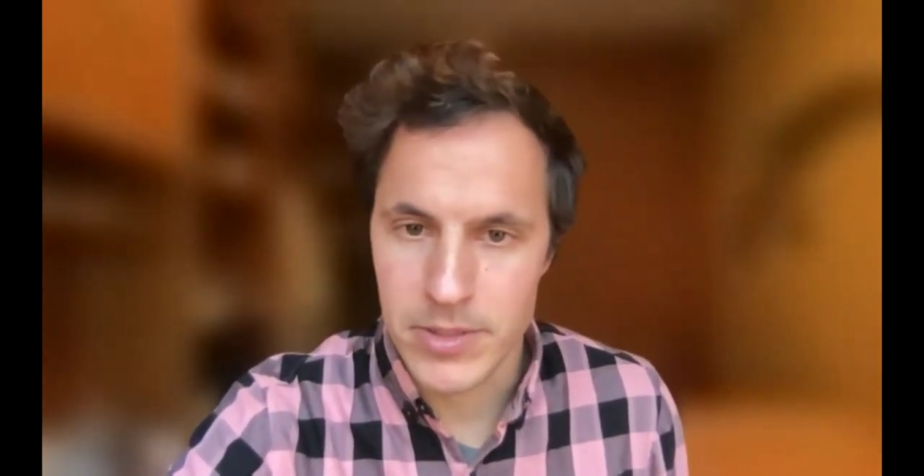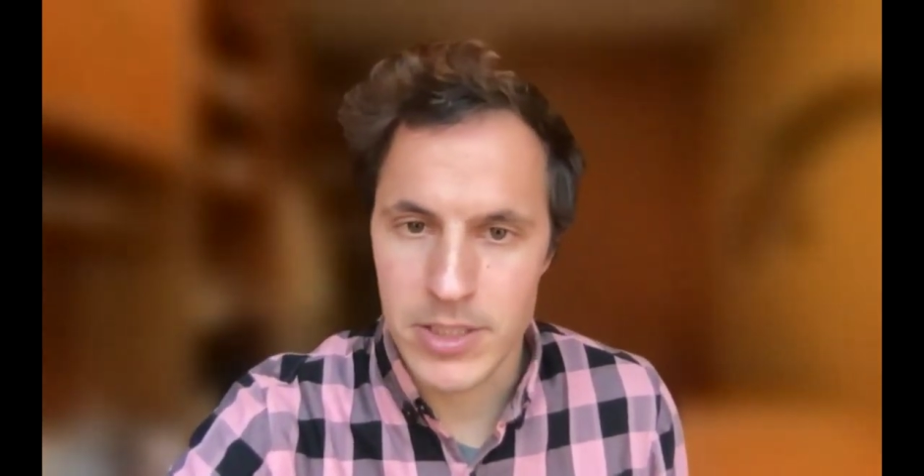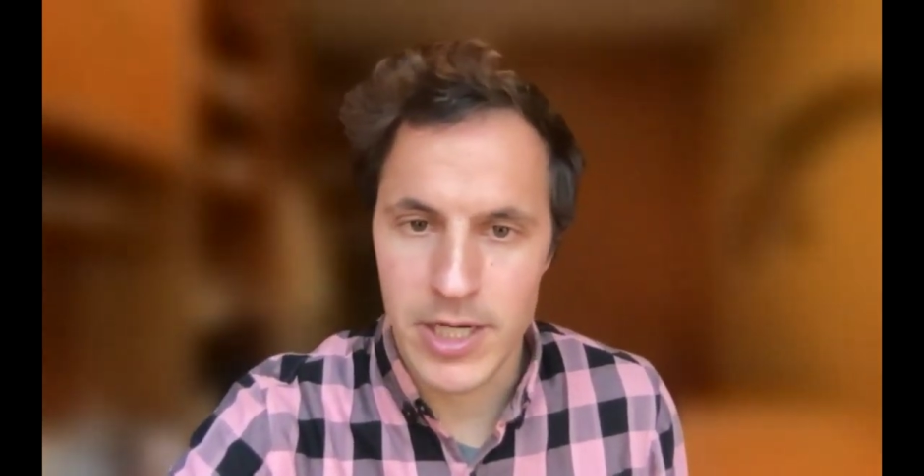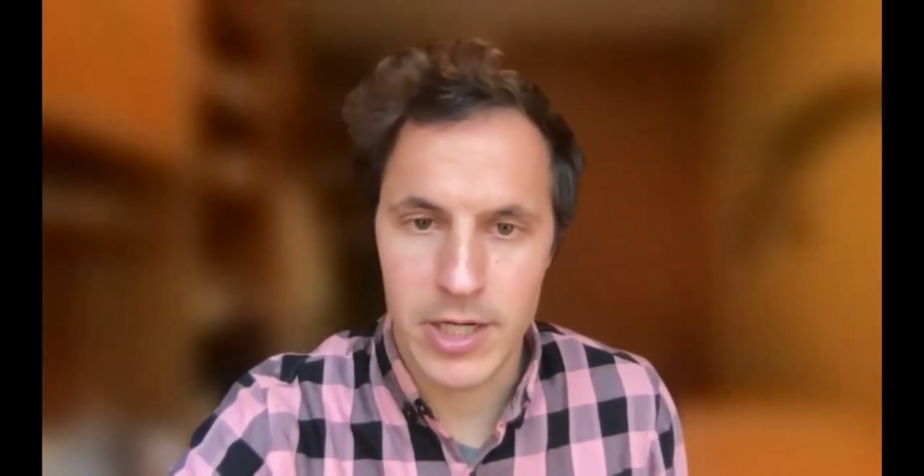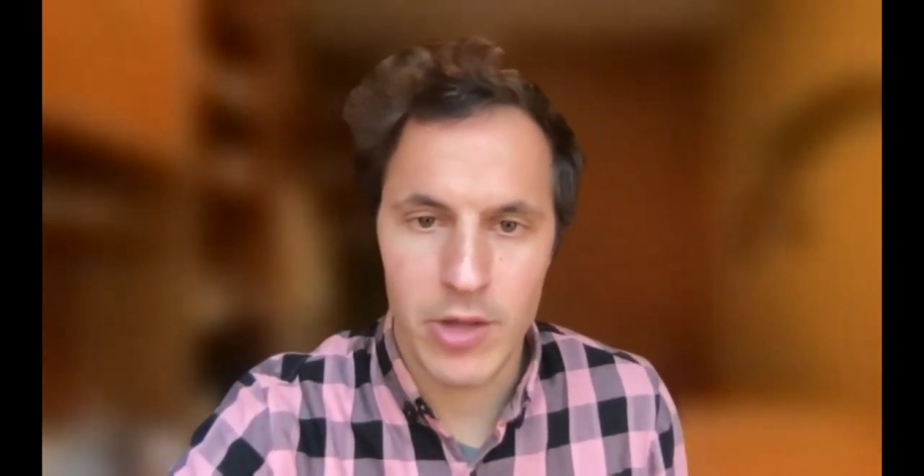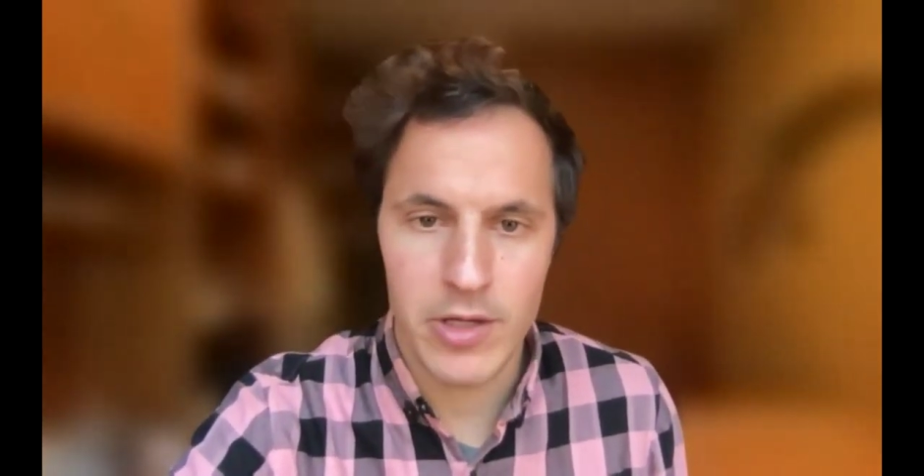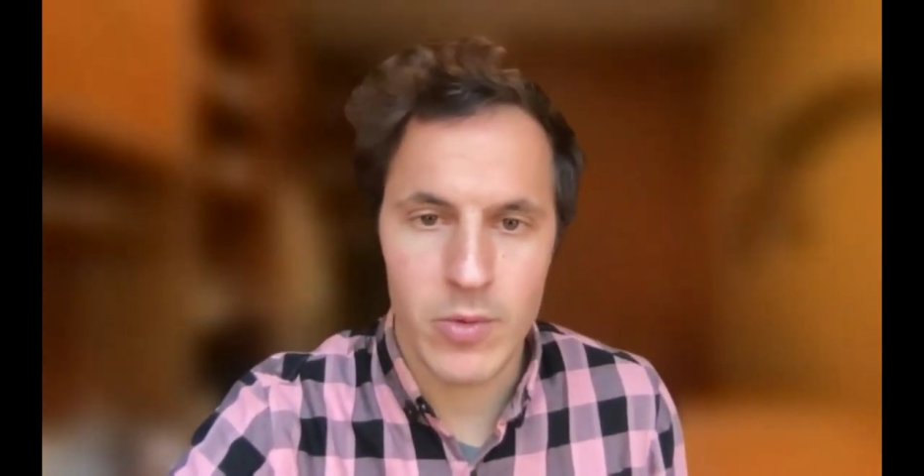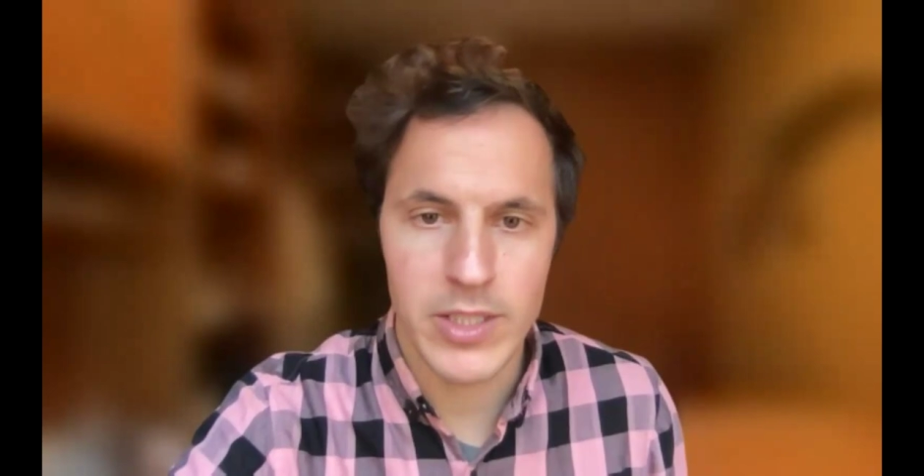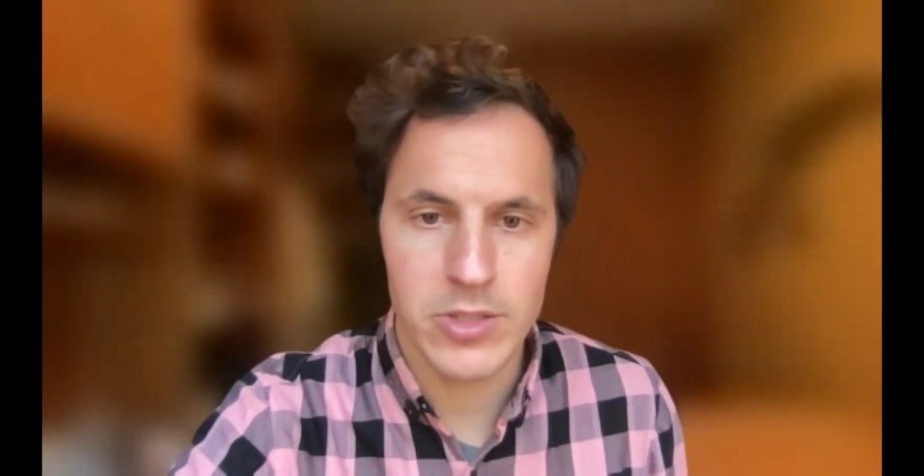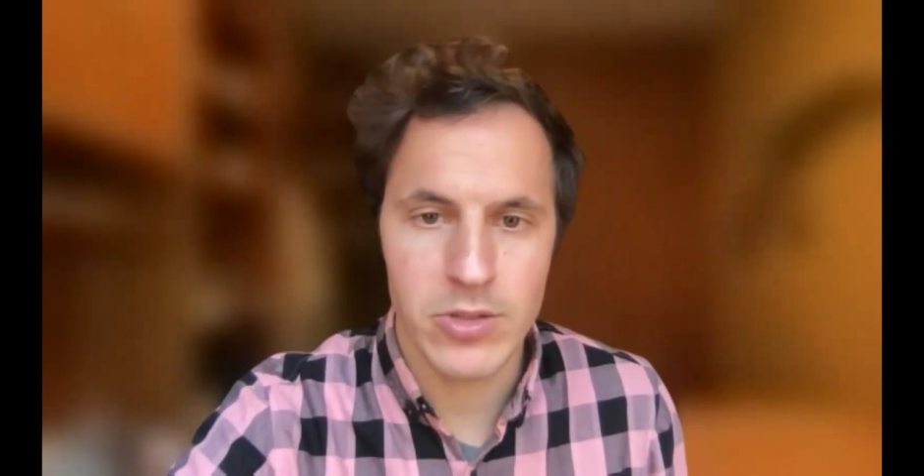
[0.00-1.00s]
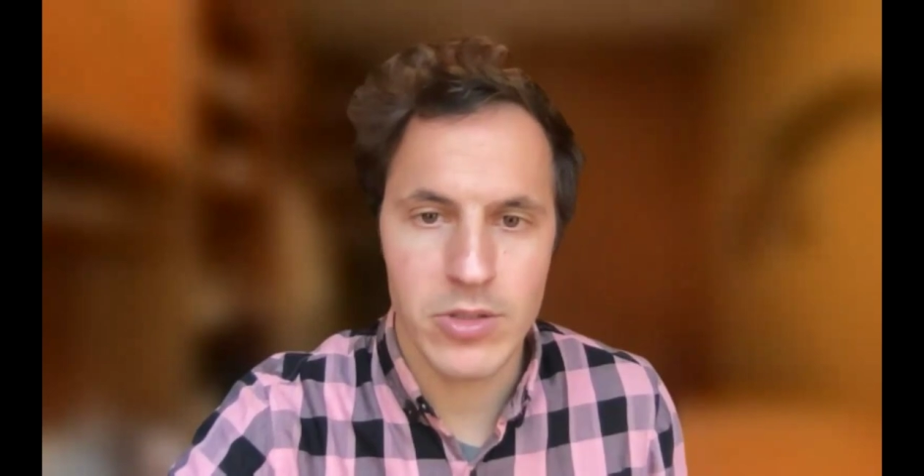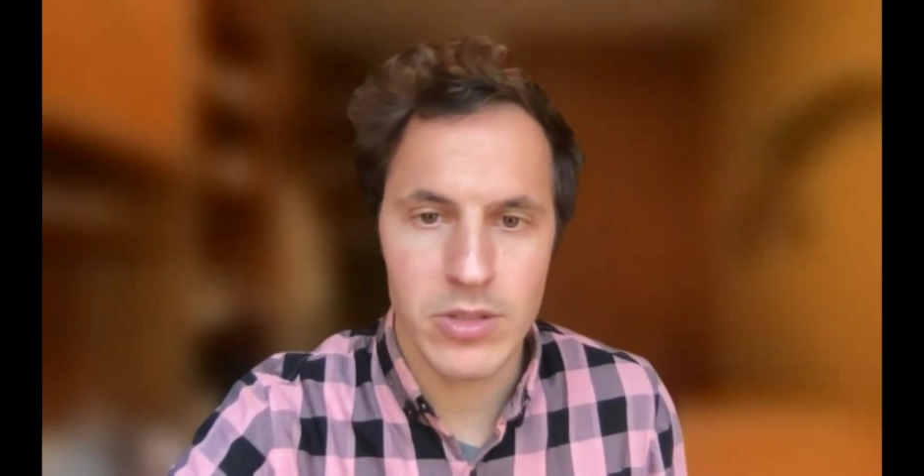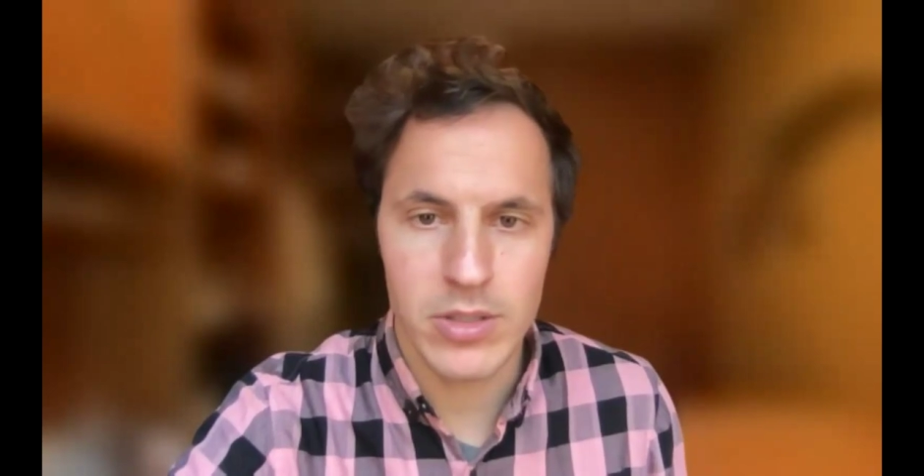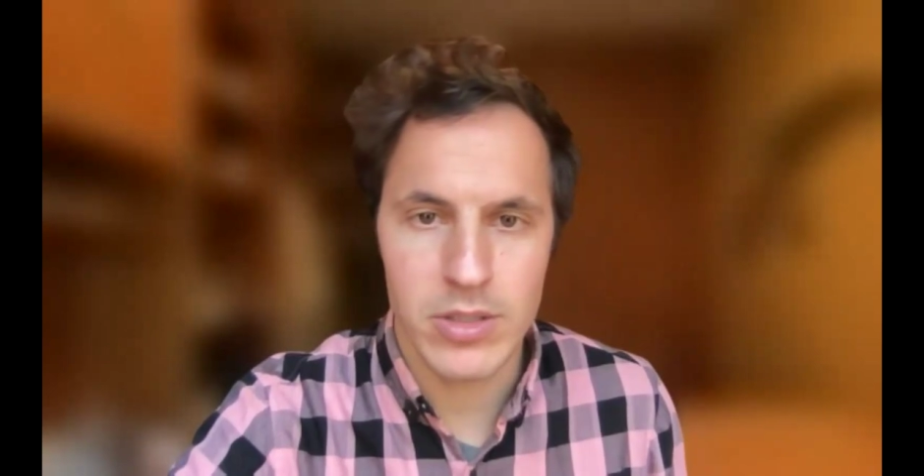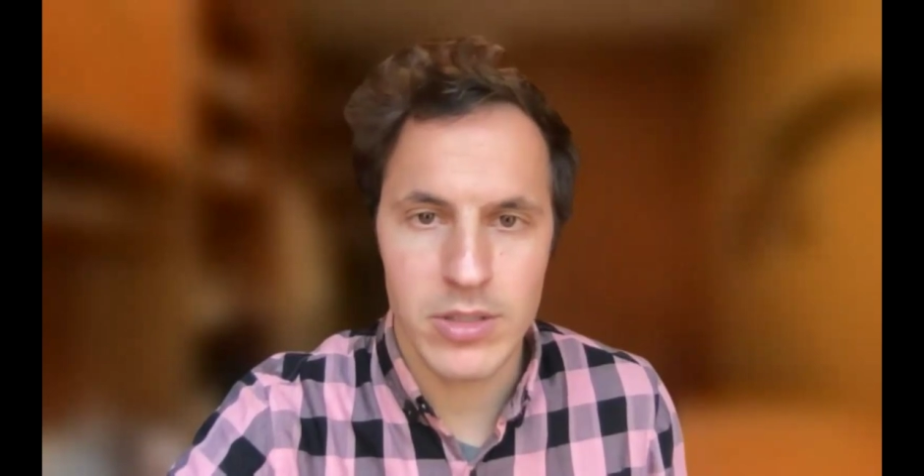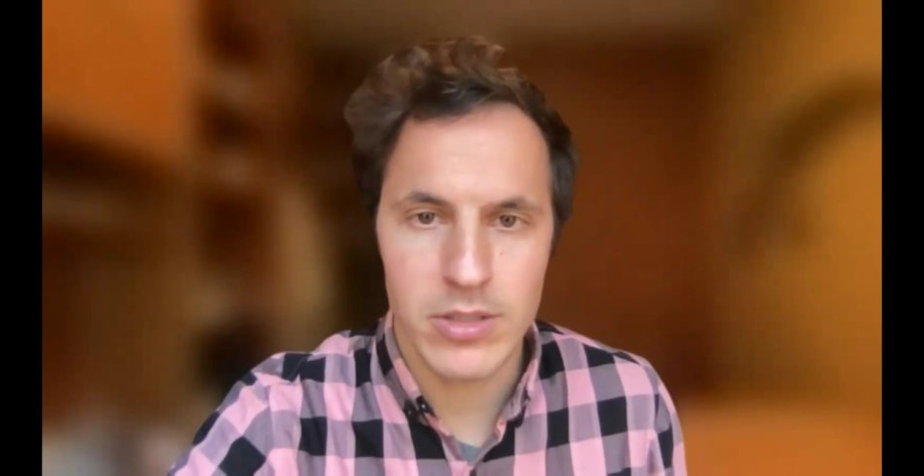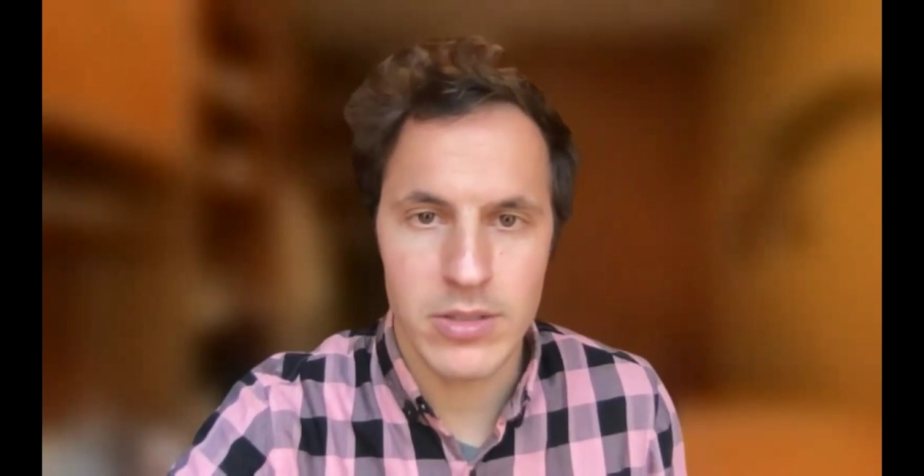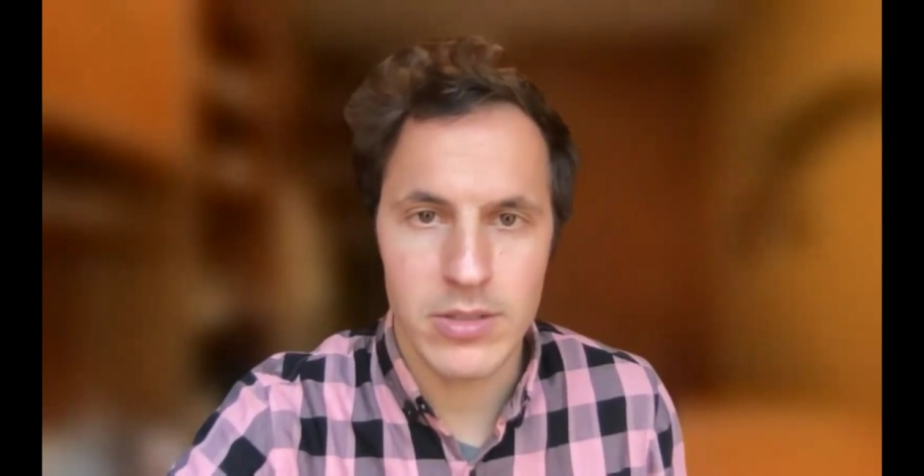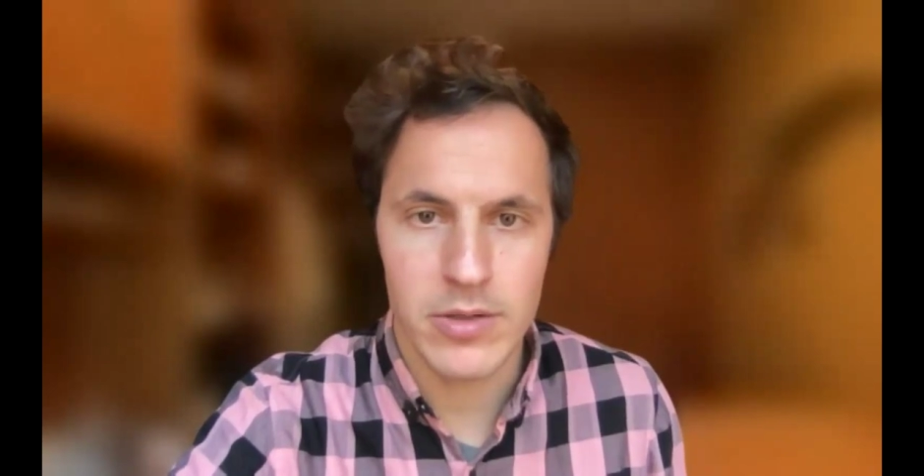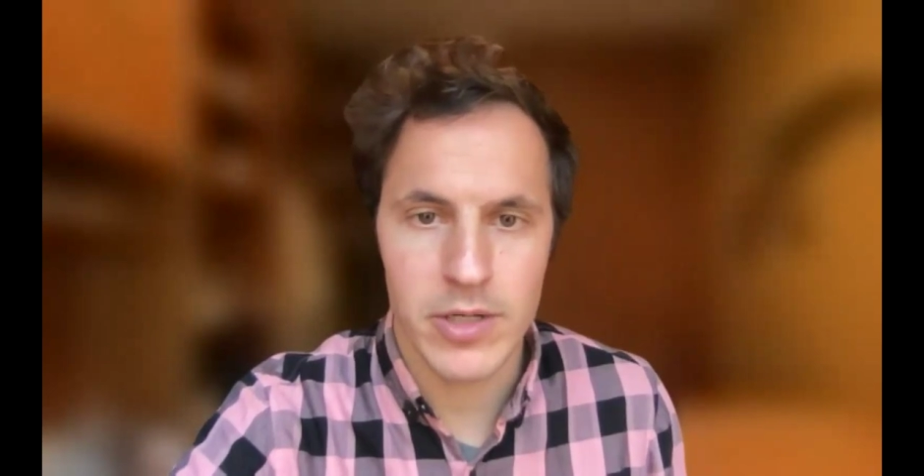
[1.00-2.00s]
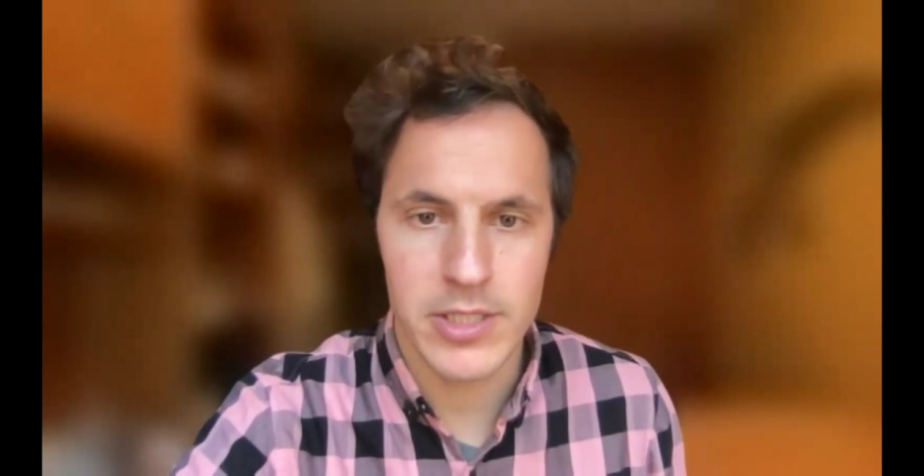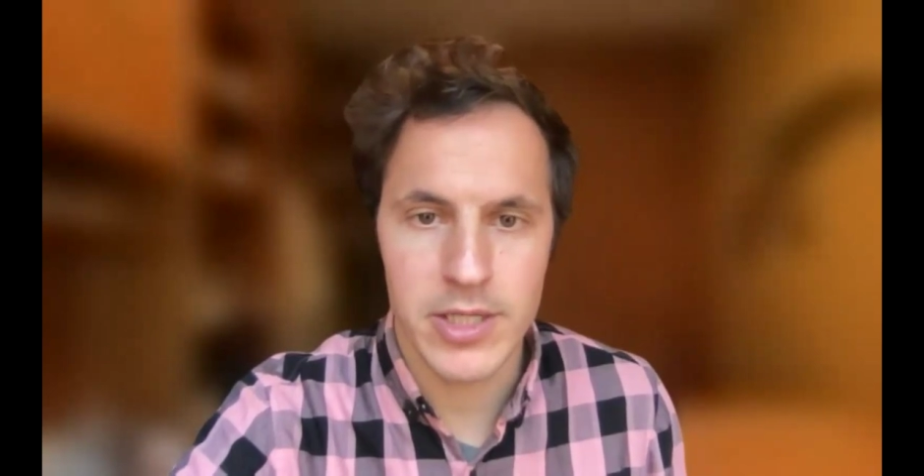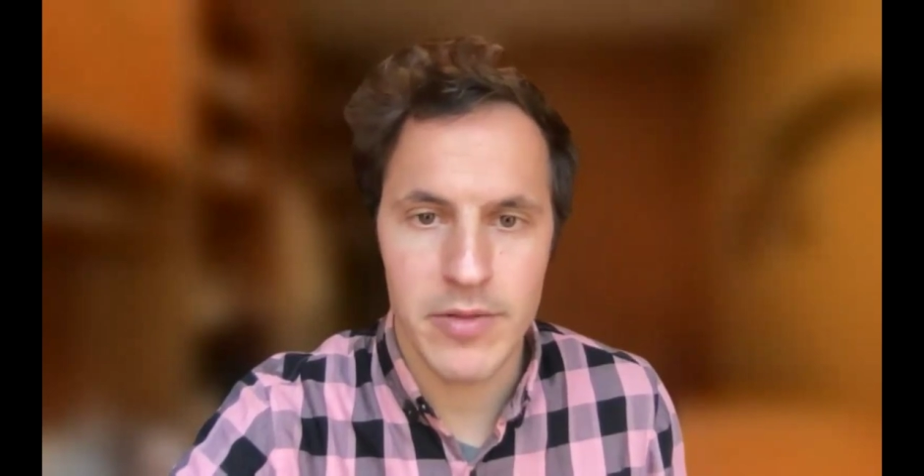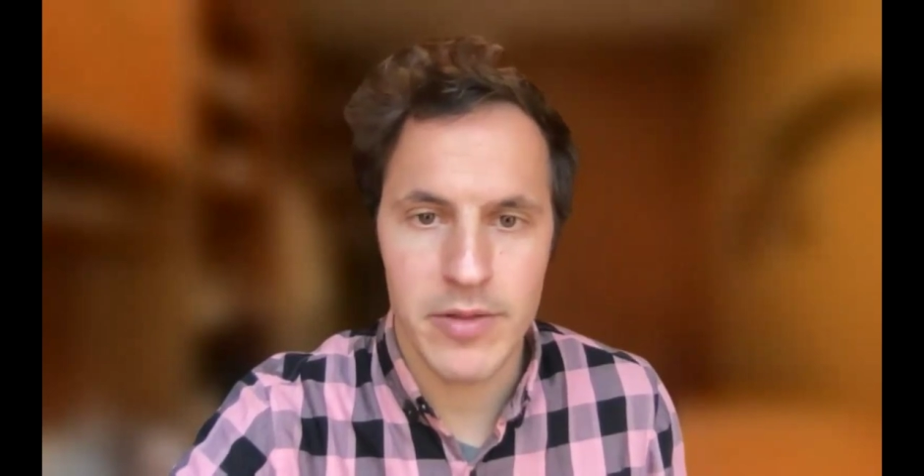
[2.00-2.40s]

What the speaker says: Is there another question, Grace?